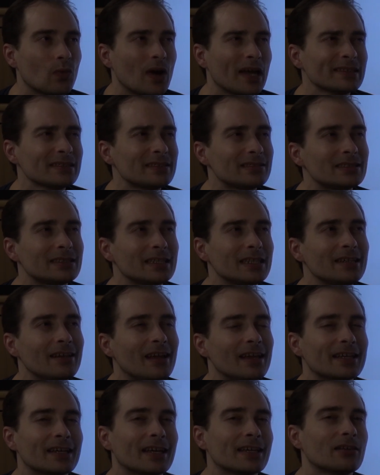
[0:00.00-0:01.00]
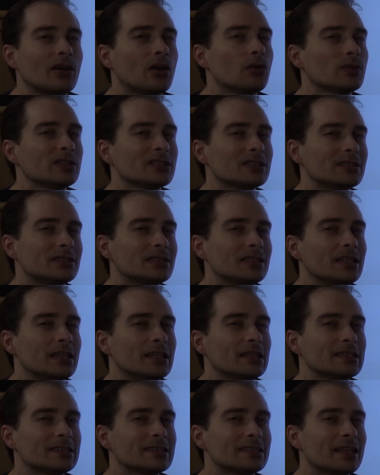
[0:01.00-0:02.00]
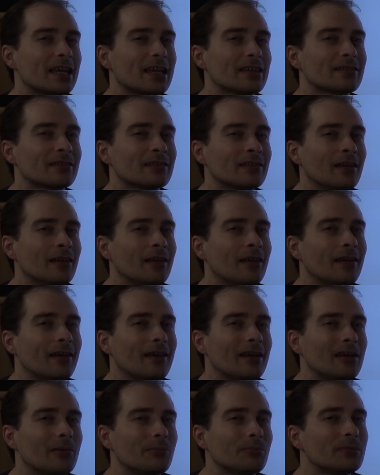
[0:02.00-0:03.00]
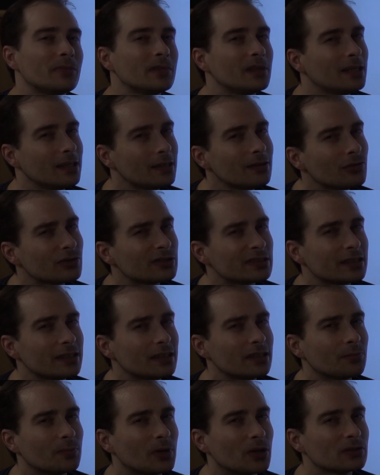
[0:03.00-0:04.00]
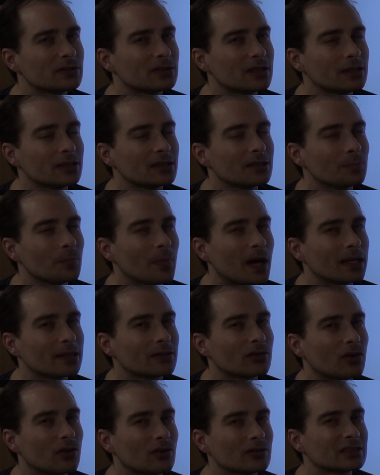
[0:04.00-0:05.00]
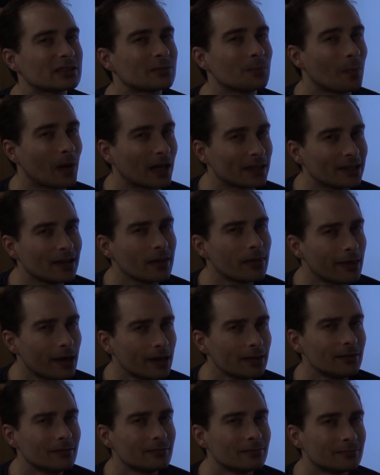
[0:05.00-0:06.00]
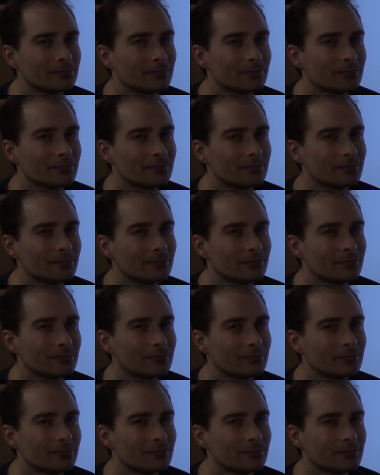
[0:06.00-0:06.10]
One thing I can already see is that, did you think about that it might cost money then?